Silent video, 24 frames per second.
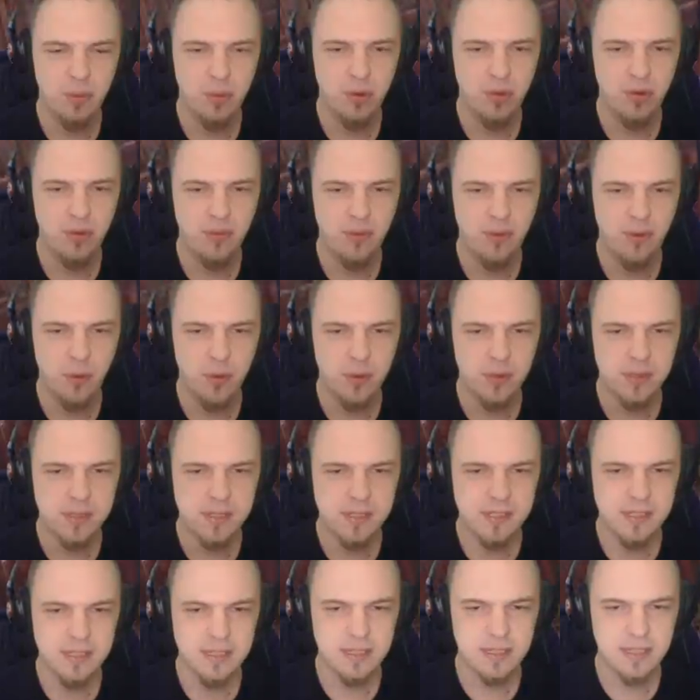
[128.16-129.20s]
a brute
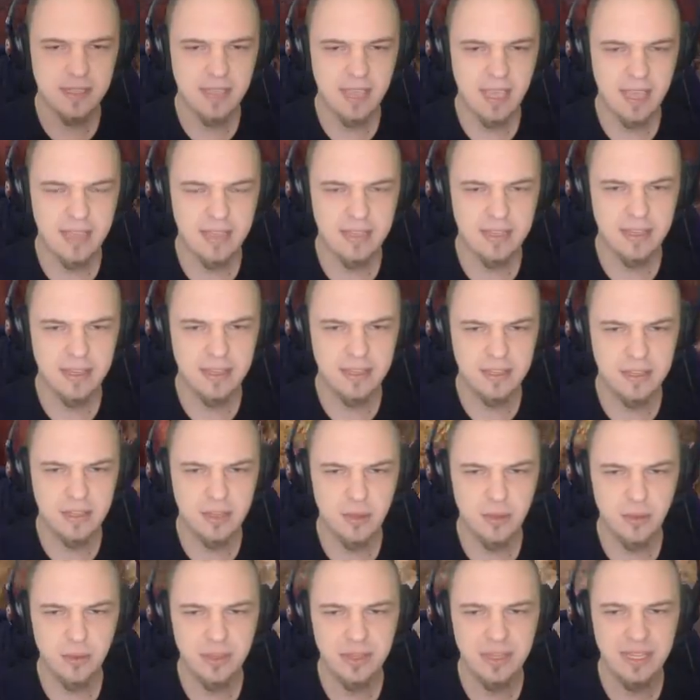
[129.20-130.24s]
force kind of
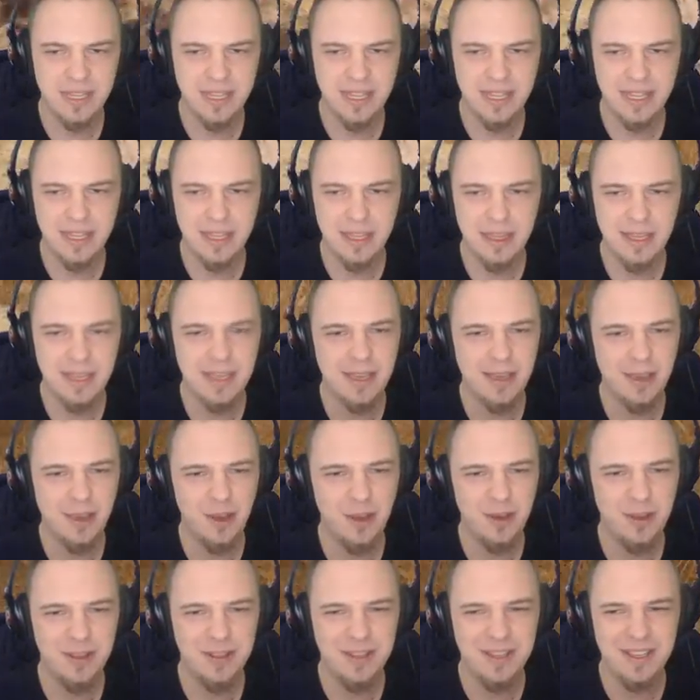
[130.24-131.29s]
dude than anything
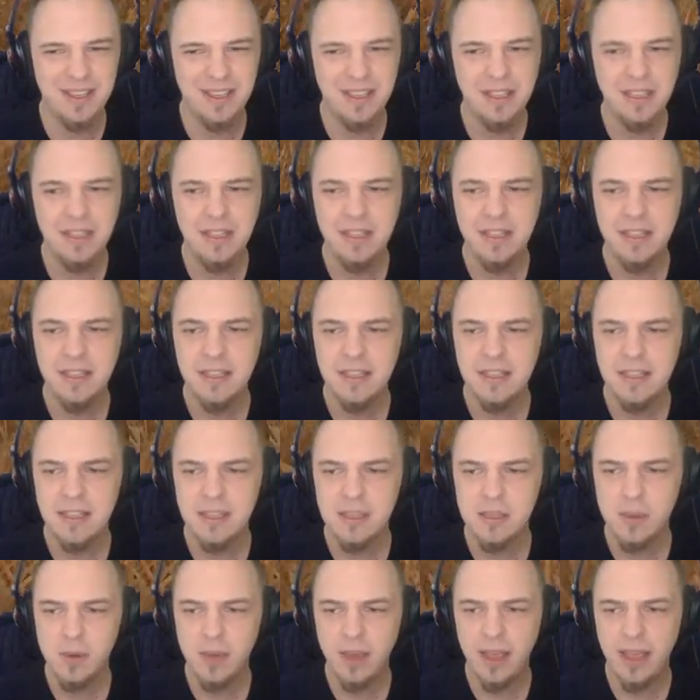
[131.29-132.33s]
currently.
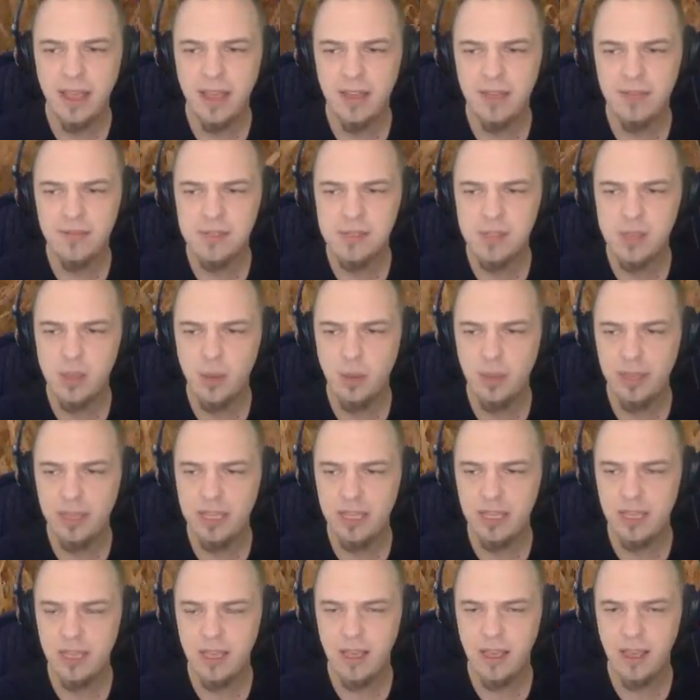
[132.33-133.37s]
That's why I have so
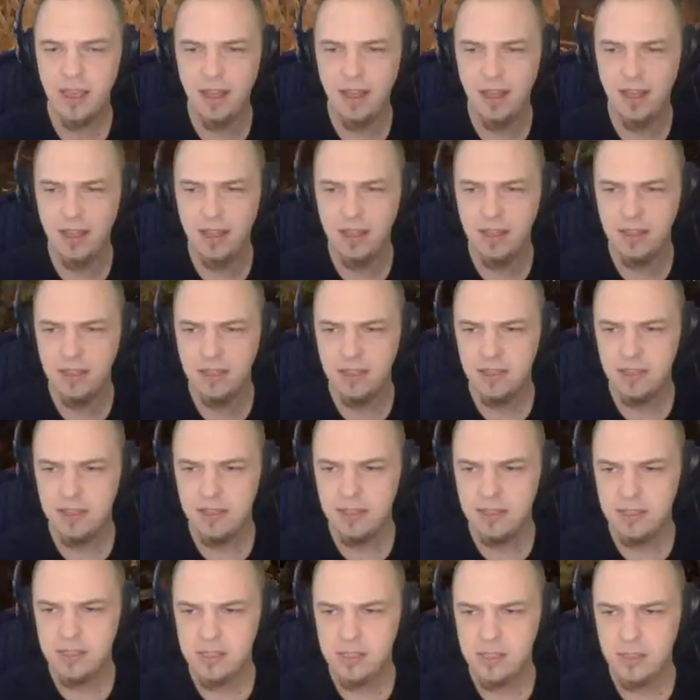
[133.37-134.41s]
many, uh,
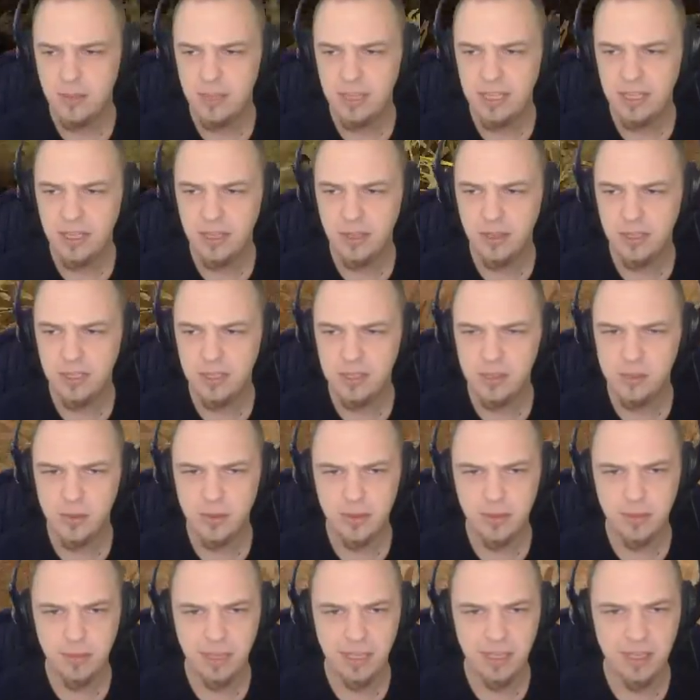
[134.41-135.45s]
so many goodies with
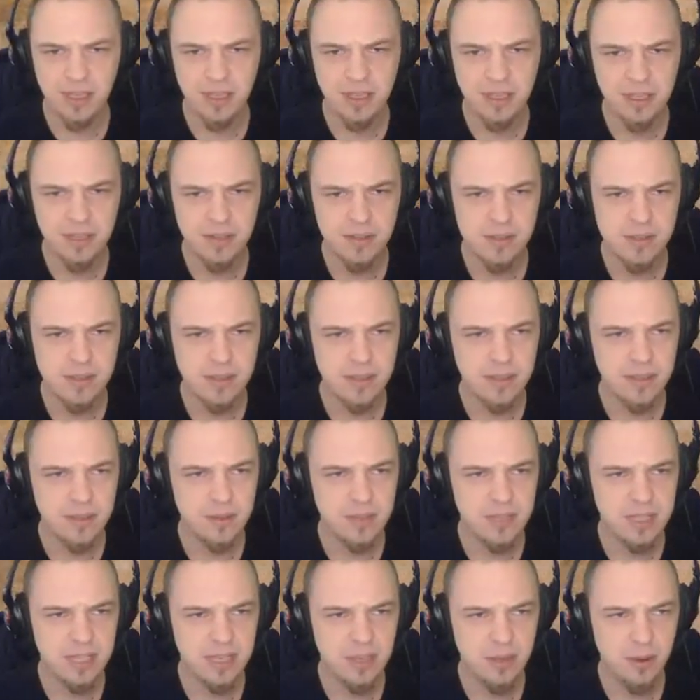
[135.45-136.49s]
me. There's a little
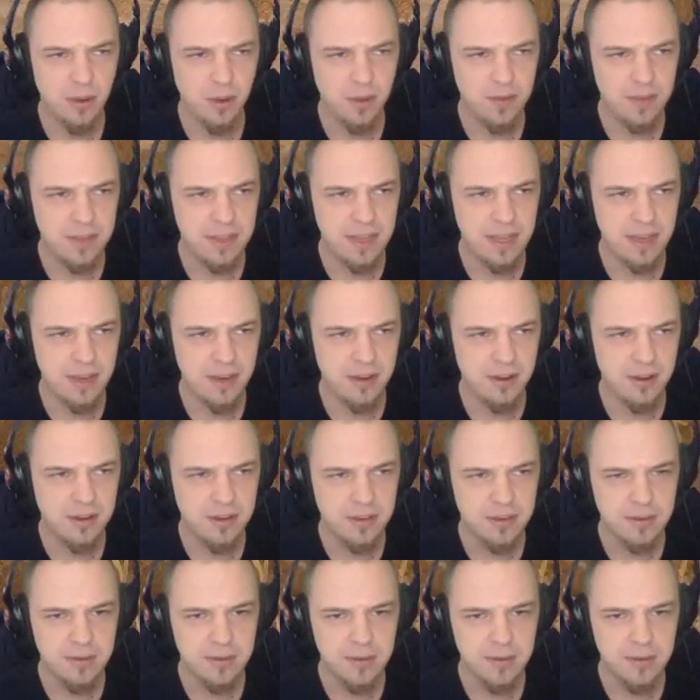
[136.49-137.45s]
deer over there.